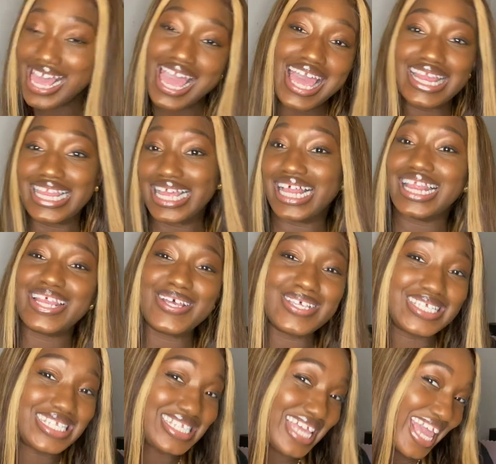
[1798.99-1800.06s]
And then
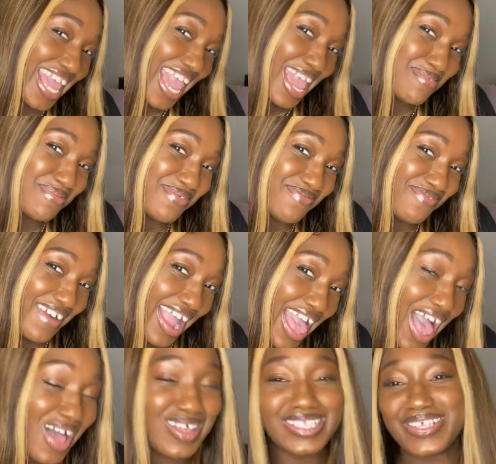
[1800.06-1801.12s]
closing day came
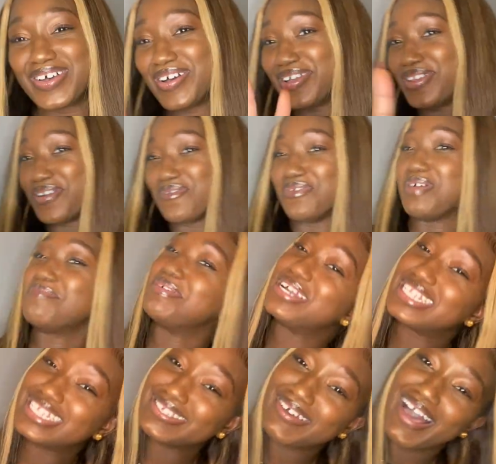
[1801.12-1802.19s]
around on November
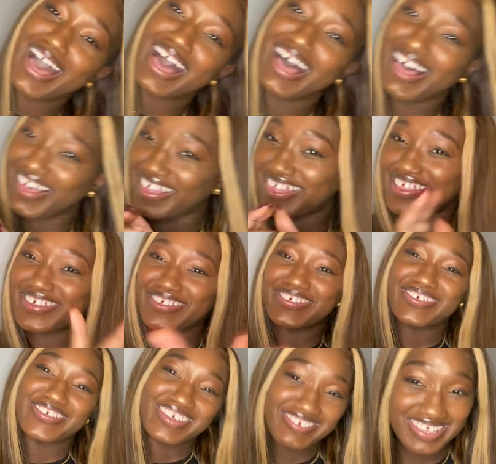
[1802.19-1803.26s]
12th. Ooh,
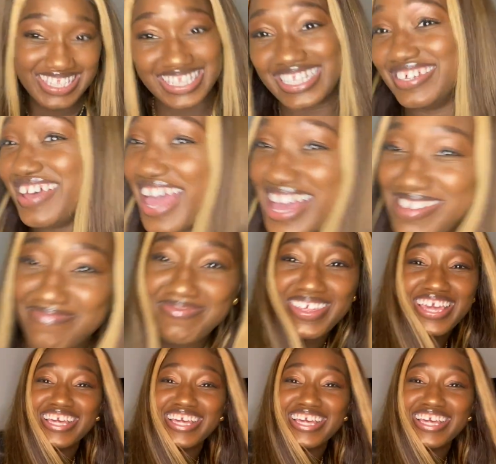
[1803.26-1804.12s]
I'm so happy.